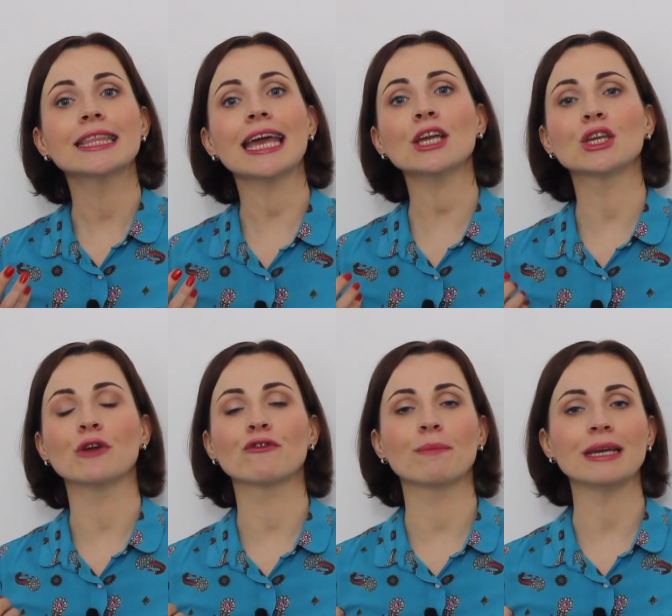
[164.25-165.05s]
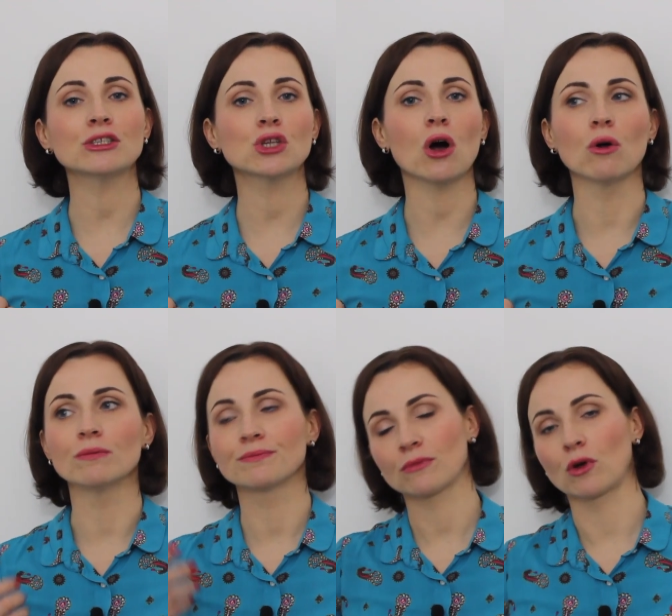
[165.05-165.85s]
thank you for being
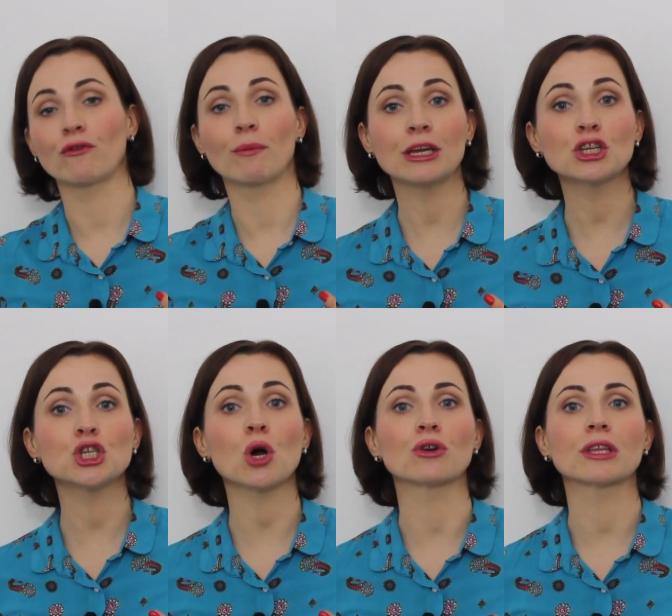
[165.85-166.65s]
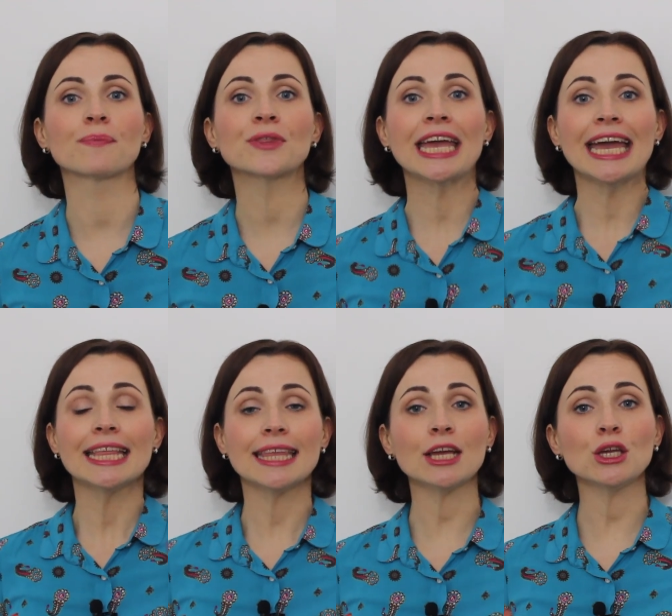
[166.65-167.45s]
tall or for being short.
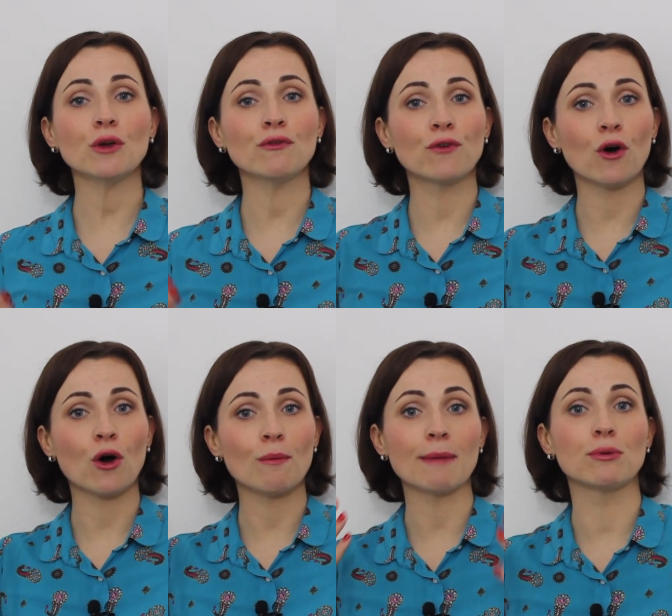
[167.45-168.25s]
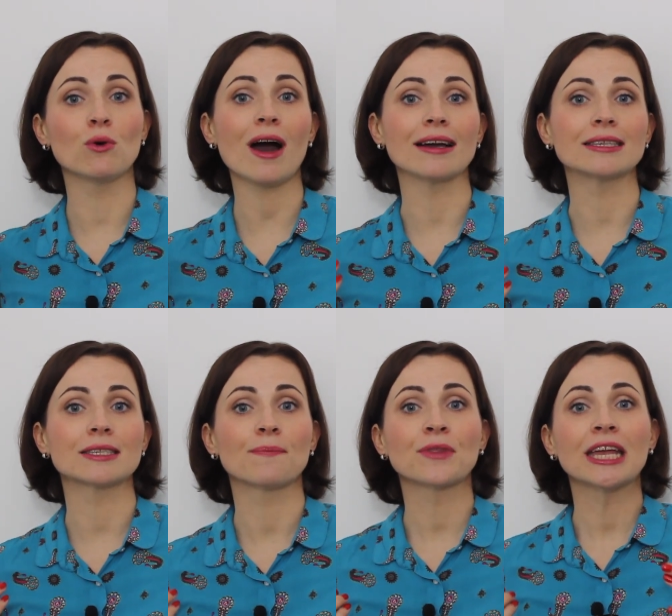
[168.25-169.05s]
Thank you for my blue
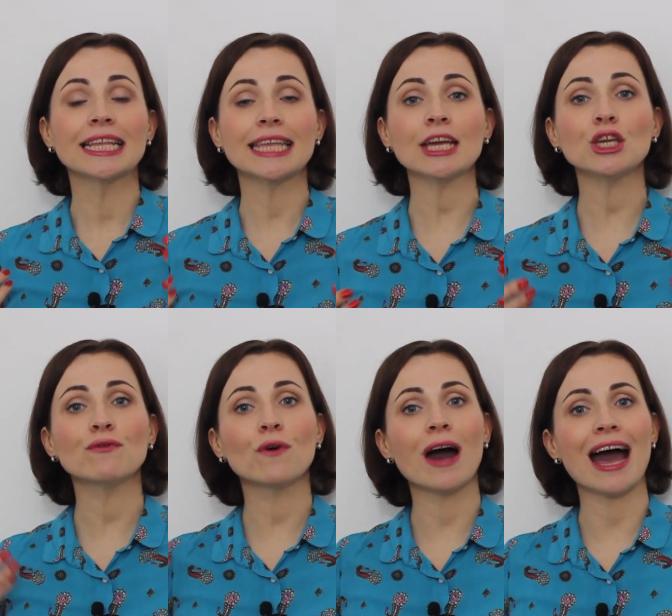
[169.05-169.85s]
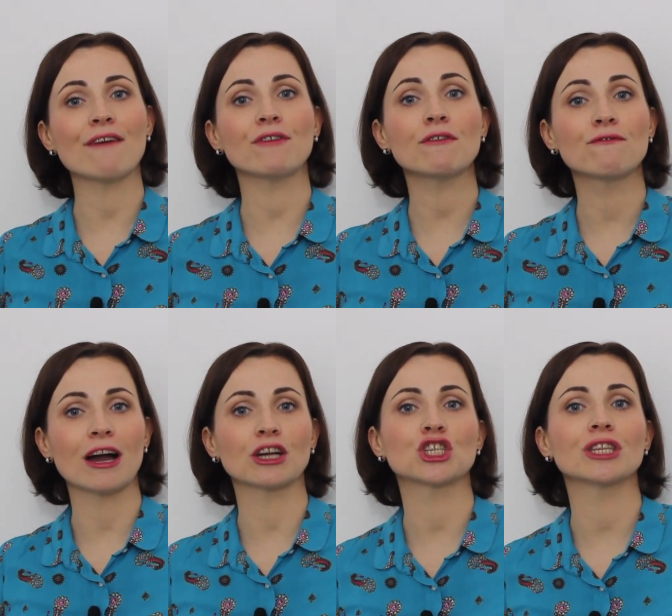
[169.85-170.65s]
eyes. Thank you for having
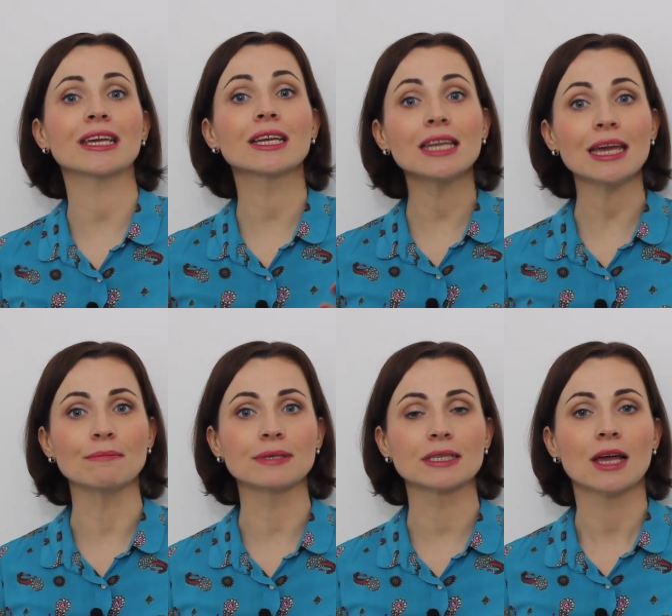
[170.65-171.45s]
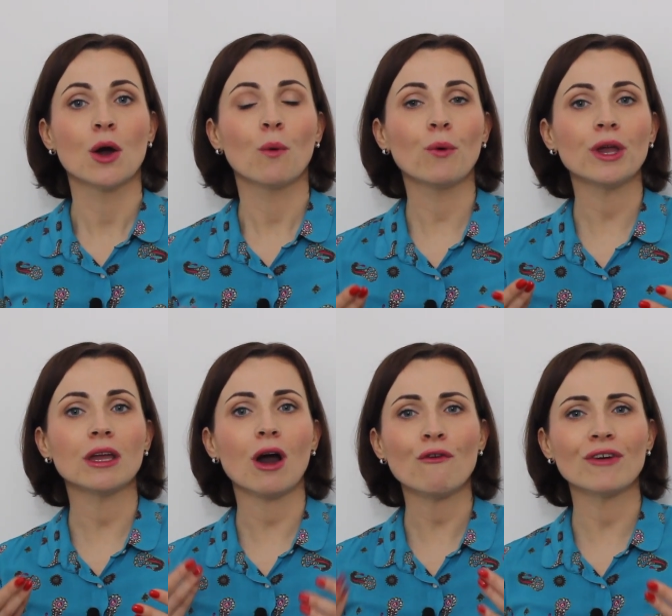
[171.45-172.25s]
functioning limbs. We
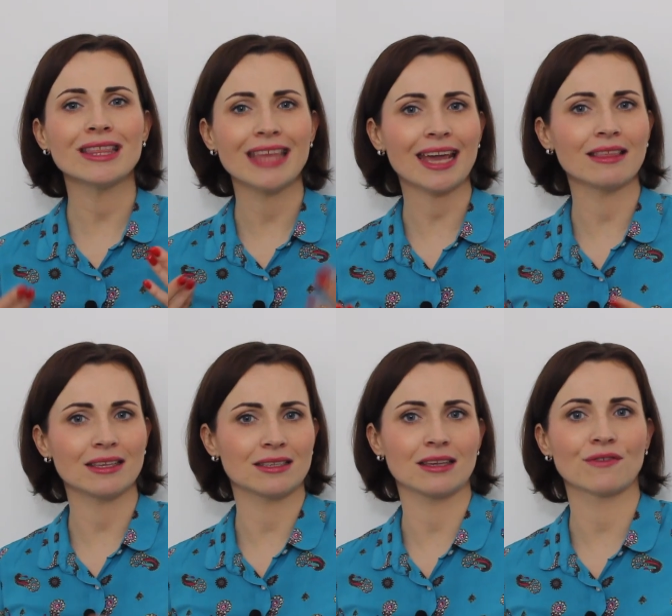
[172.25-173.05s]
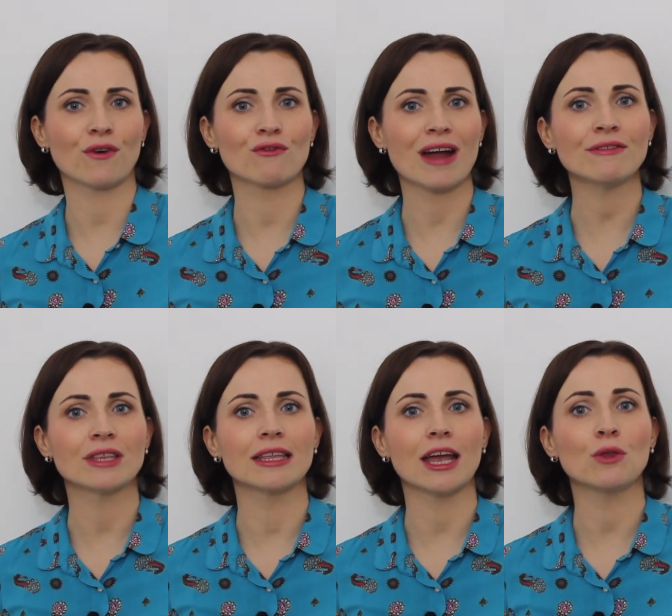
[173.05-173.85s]
often take these things for
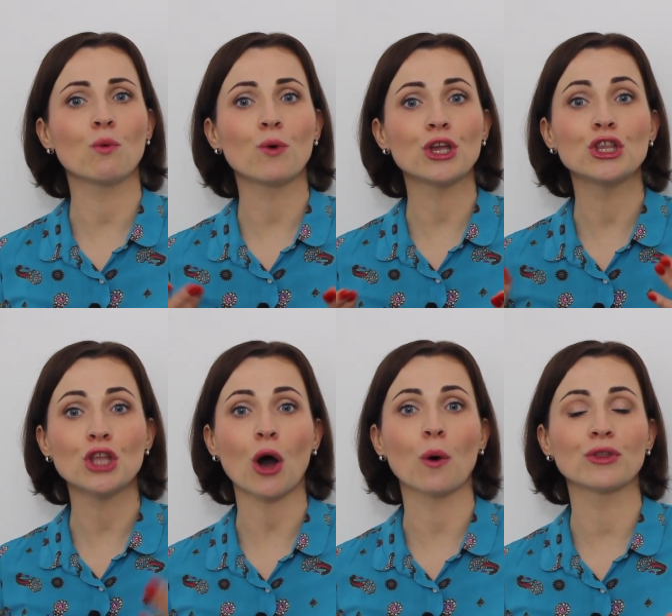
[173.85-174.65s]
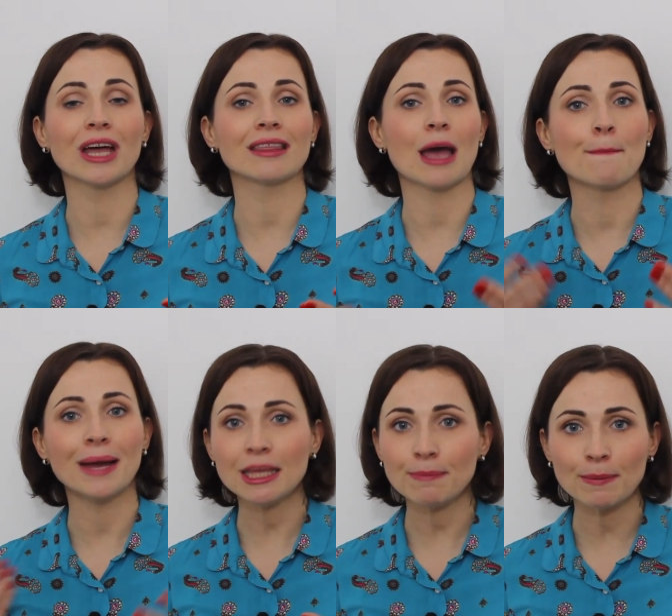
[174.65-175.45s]
granted, and we know that there are
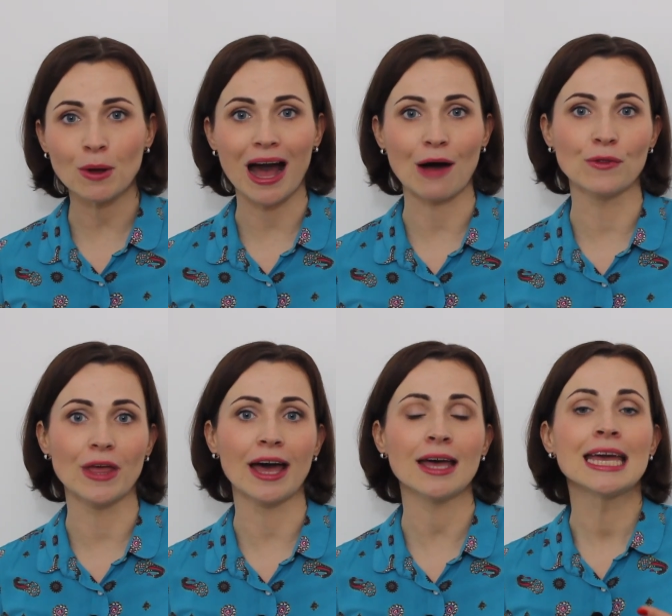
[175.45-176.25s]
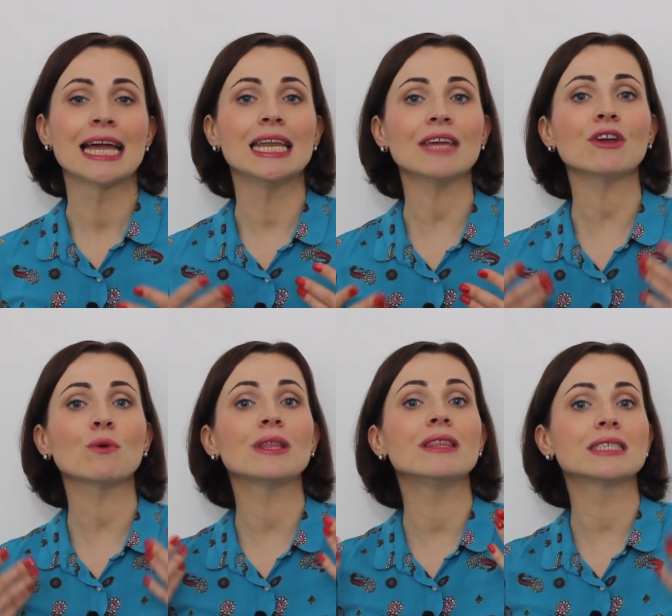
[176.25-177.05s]
many people out there living
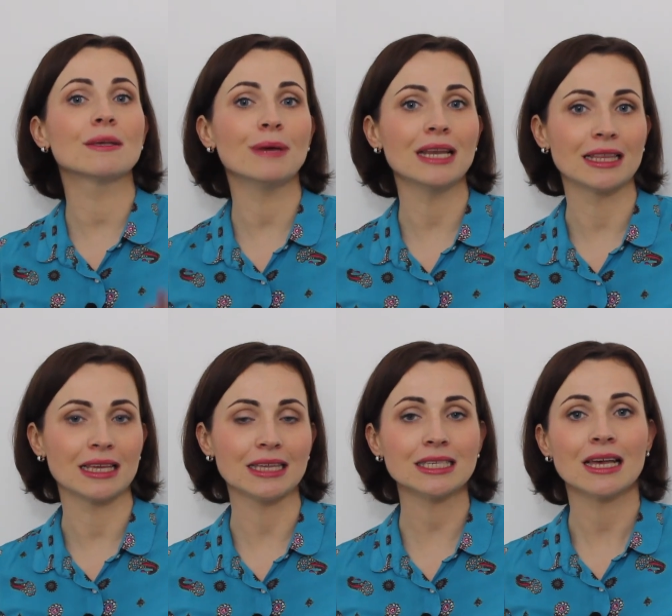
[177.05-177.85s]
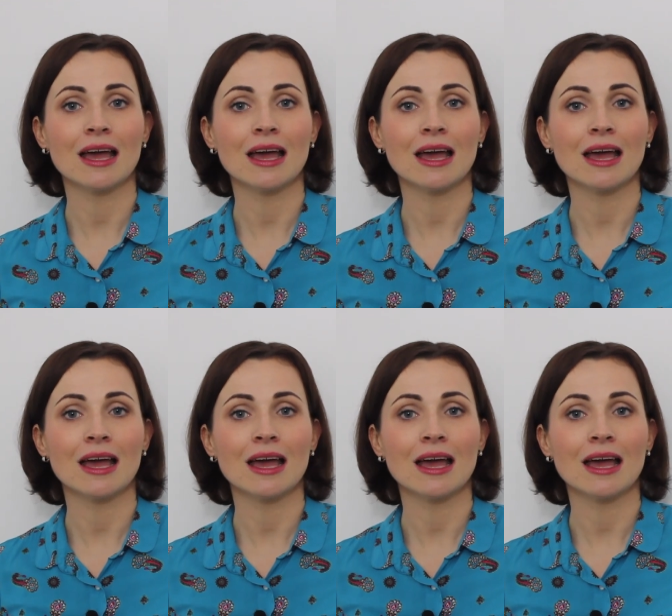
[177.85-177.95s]
with disabilities,